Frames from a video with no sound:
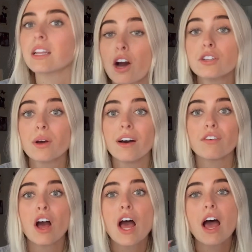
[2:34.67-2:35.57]
they also
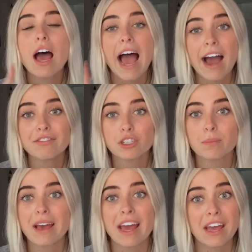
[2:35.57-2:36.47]
have
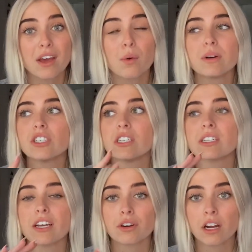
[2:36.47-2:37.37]
afterpay which
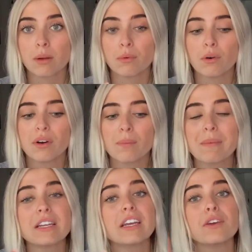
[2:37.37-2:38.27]
is incredible
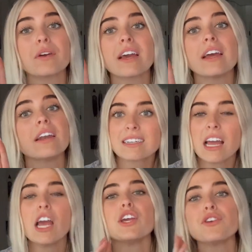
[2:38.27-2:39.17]
meaning you can
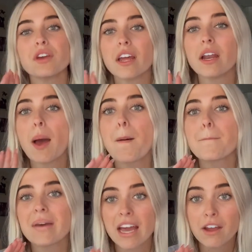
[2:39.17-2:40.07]
you can
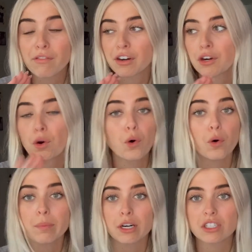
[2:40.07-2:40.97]
pay for your
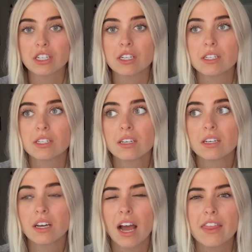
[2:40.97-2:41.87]
whole purchase
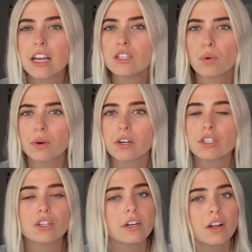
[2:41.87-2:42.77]
I think it's
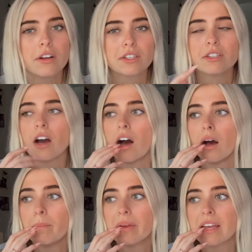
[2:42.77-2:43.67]
orders $30 and
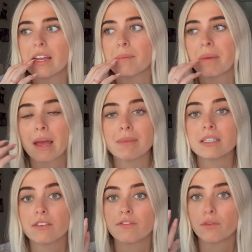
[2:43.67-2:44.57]
up in
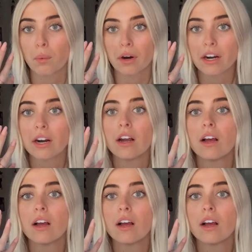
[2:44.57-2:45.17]
payments of four